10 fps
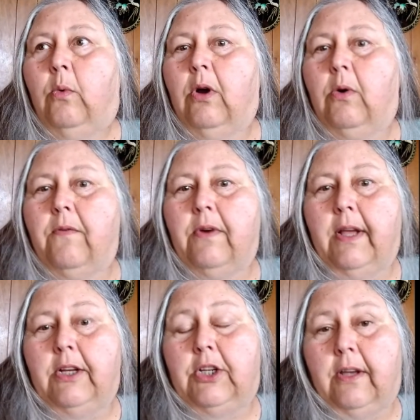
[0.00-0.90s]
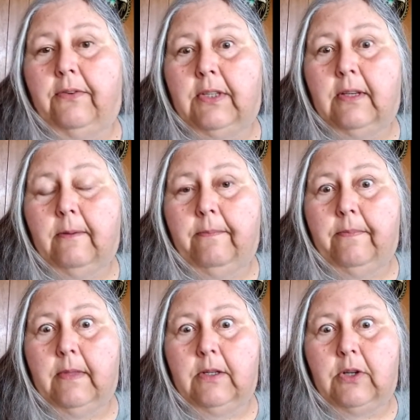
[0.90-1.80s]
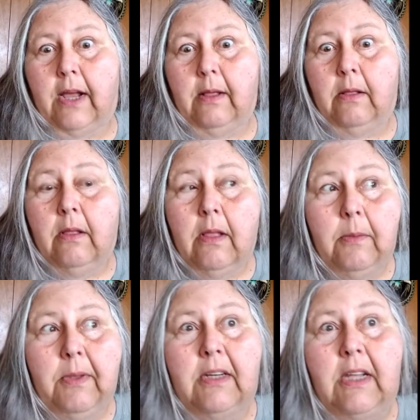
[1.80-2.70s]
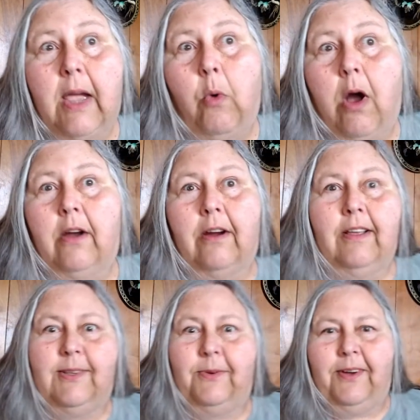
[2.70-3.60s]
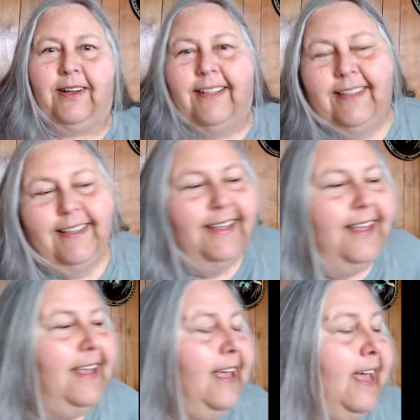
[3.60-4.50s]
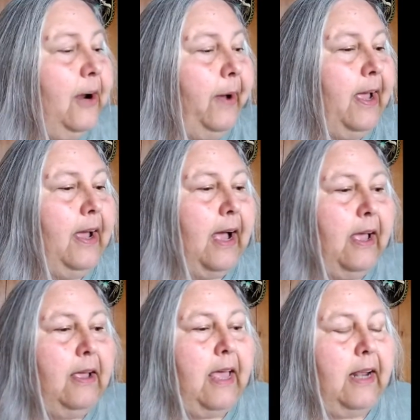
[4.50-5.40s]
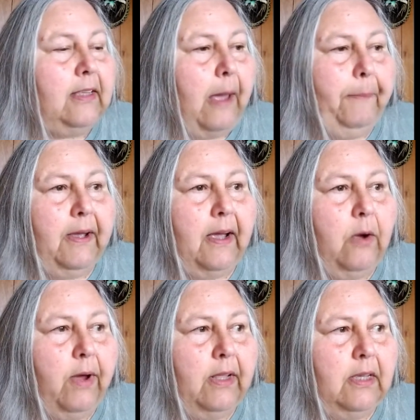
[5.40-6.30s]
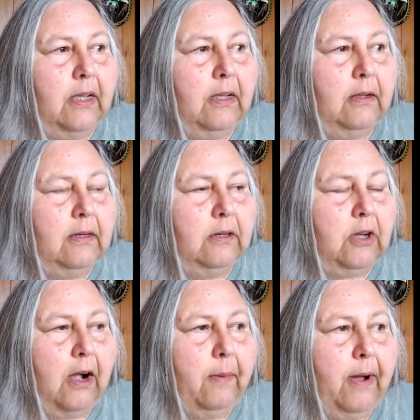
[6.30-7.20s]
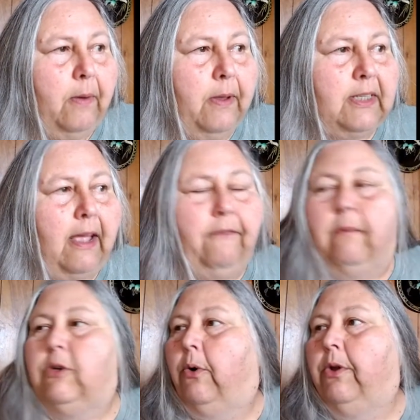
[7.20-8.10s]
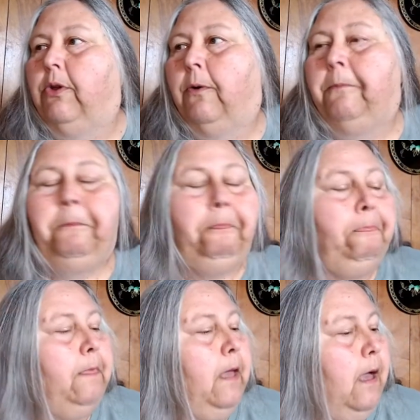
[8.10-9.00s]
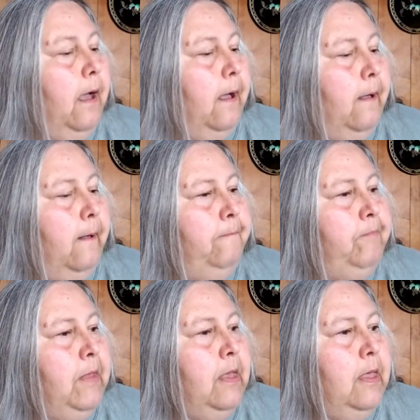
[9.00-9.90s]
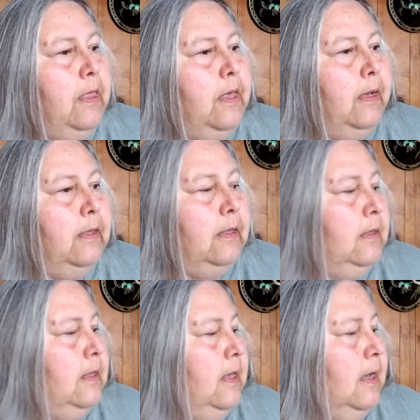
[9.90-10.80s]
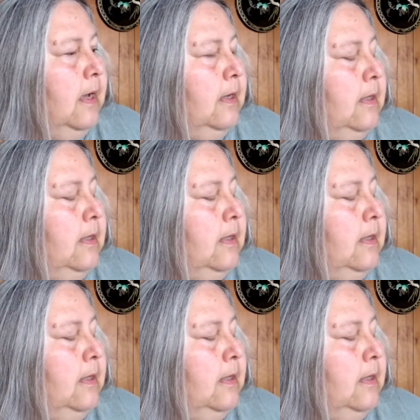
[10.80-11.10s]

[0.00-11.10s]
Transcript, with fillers: work overnight shifts and try to be a day walker. That's what we call it. Anyway, I had a topic I wanted to, to talk about aside from showing you um, the, the, uh,